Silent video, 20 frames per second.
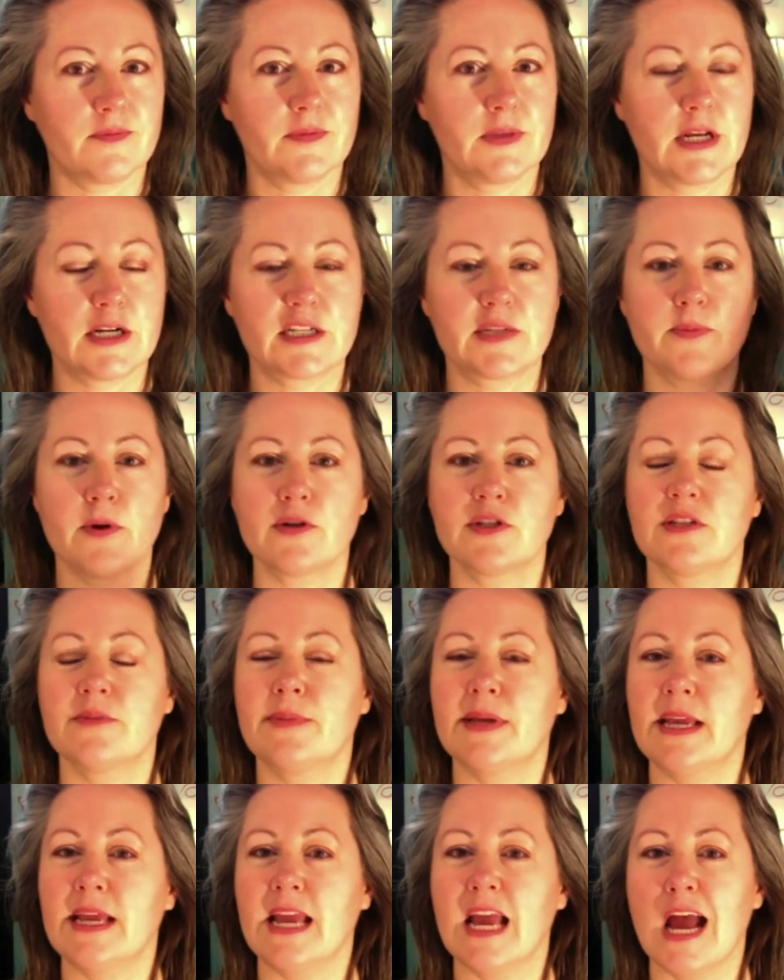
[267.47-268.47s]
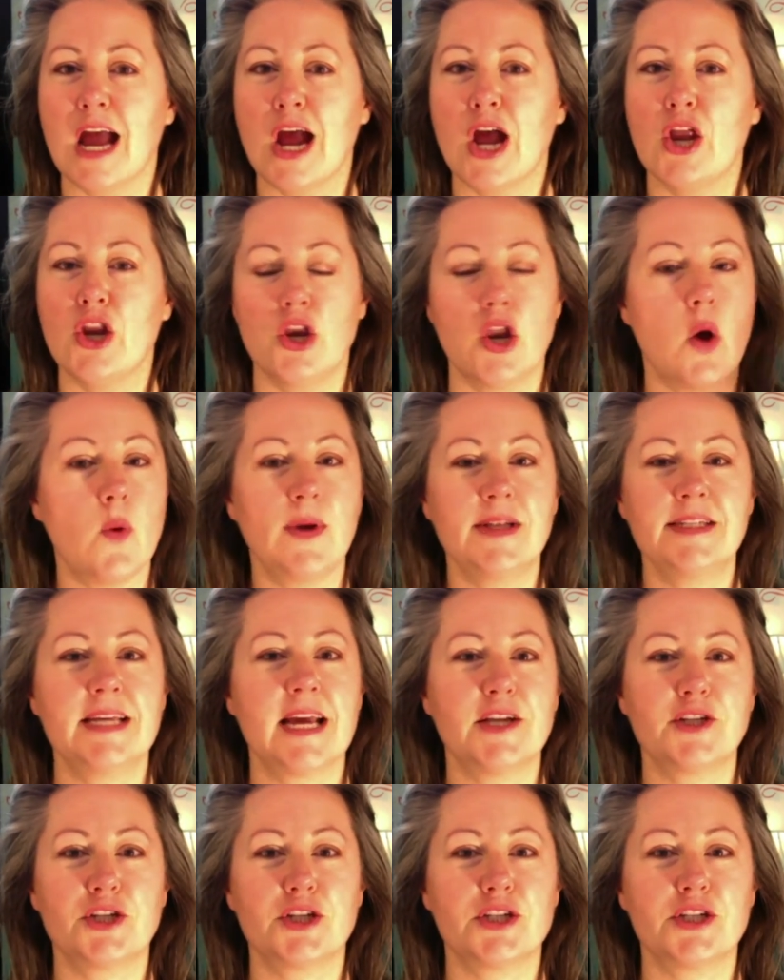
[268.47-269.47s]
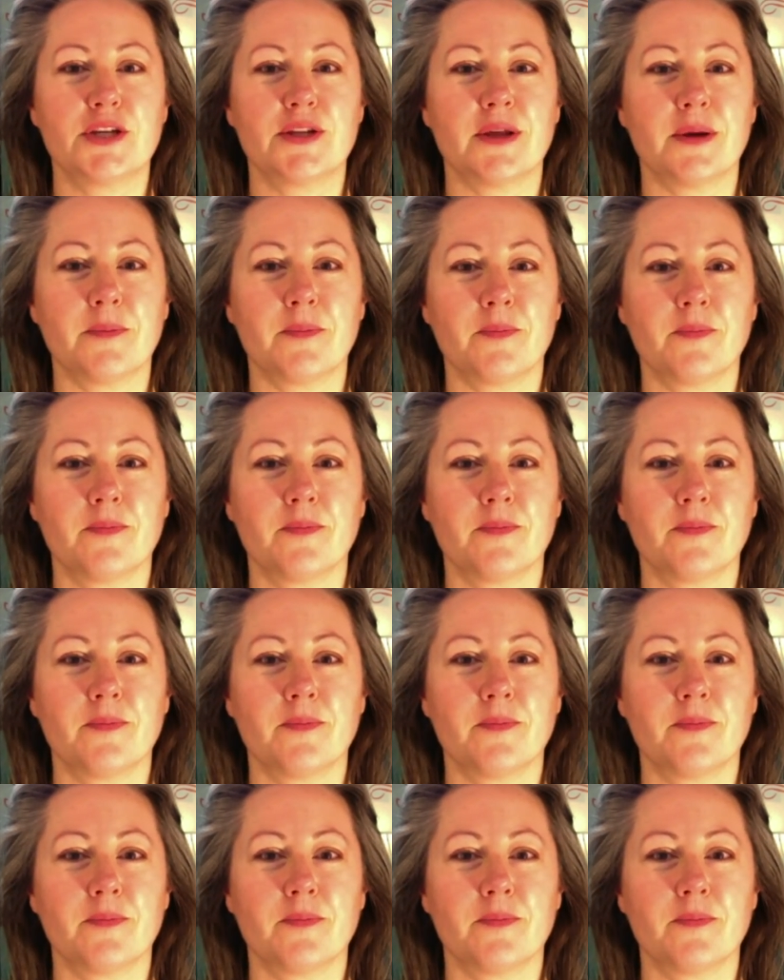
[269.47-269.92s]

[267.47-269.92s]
there's supposed to be no intention to them.